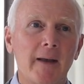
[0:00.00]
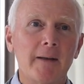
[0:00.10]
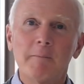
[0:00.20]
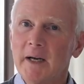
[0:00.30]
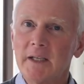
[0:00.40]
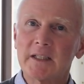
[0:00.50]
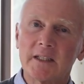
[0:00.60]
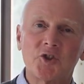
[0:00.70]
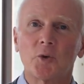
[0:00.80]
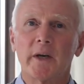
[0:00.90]
in my
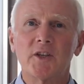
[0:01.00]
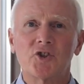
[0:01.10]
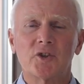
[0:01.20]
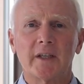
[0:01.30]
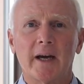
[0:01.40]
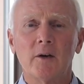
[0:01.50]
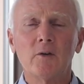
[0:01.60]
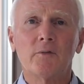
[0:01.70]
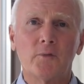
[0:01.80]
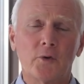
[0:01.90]
situation now,
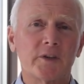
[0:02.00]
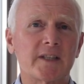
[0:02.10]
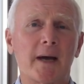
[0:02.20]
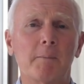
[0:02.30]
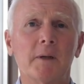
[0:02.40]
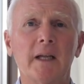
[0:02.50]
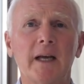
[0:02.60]
for example,